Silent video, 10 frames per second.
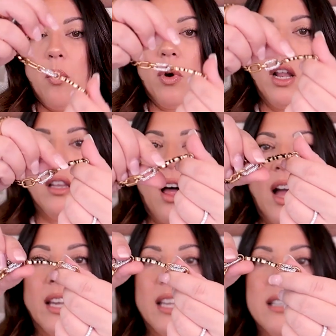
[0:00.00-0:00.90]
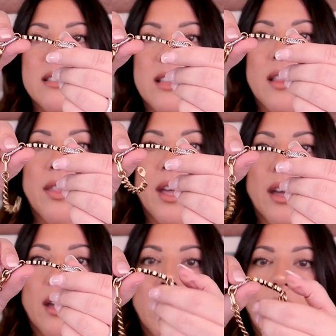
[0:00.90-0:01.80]
What I like is
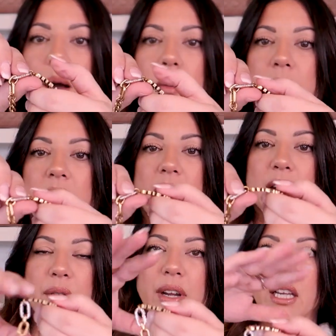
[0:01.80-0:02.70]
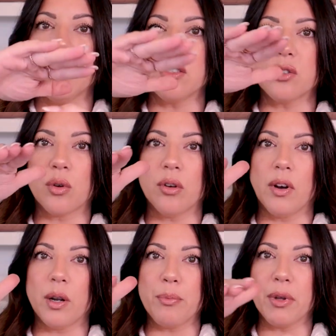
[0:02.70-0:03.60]
their lettering is sort of
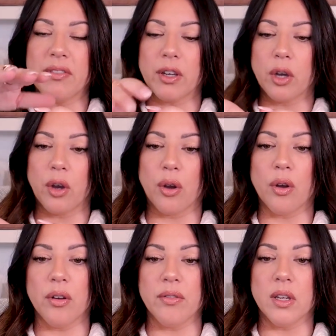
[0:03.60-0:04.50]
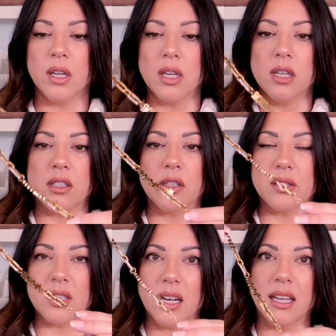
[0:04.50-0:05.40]
on a bit of a curve, so
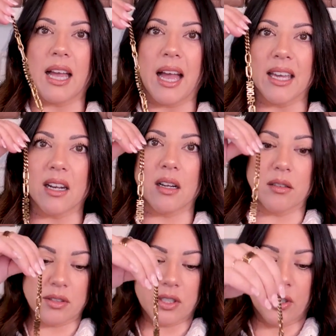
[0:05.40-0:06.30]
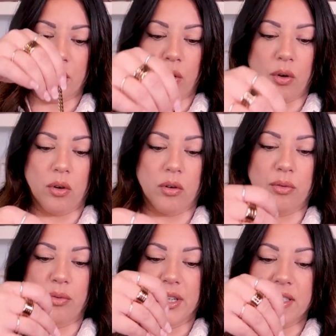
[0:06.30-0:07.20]
it's going to cater to your
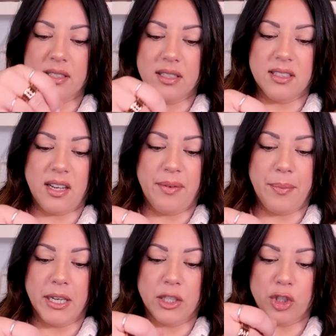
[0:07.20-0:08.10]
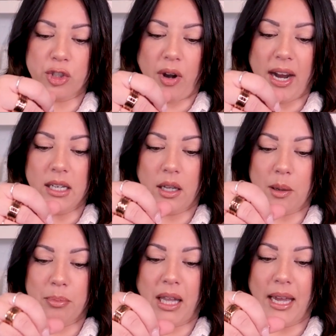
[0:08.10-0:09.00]
wrist instead of it being straight
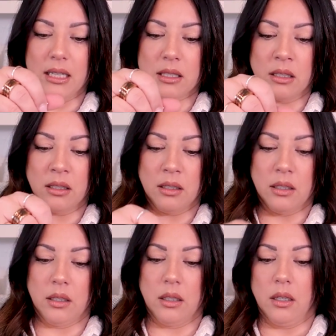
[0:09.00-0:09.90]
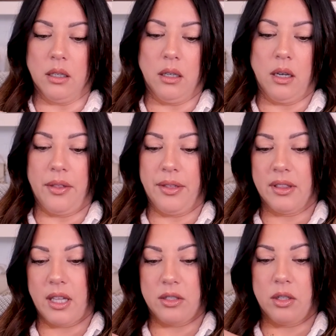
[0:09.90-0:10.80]
like a plate. I
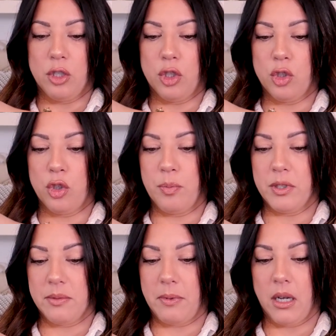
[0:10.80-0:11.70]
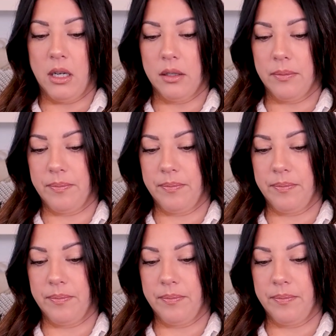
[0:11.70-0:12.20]
think that's super smart.